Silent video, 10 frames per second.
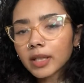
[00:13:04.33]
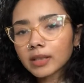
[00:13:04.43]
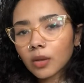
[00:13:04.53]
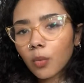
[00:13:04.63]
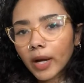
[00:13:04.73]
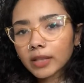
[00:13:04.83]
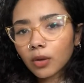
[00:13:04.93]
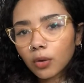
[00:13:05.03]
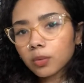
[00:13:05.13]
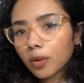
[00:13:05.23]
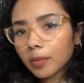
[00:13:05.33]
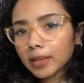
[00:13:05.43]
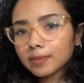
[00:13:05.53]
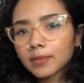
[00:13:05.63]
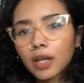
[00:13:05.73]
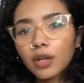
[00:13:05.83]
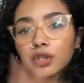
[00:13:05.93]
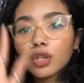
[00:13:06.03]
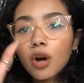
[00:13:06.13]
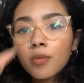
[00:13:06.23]
is a white old woman.
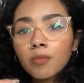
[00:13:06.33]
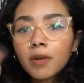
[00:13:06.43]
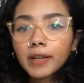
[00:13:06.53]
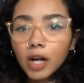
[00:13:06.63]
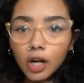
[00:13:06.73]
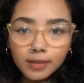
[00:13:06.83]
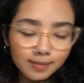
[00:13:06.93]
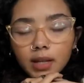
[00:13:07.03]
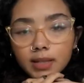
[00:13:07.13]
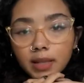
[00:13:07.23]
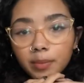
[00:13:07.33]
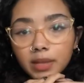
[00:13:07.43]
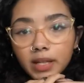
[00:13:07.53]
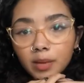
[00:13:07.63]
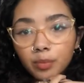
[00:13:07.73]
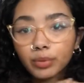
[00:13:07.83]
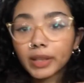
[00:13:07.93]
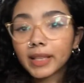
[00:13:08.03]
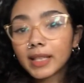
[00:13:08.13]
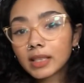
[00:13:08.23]
So moving on, something
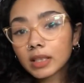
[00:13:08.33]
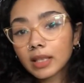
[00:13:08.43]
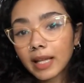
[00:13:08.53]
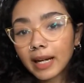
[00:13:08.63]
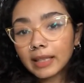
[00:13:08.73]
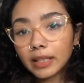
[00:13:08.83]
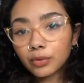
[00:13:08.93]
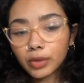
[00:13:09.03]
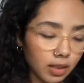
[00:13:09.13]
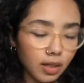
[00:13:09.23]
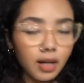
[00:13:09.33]
brilliant that I did read.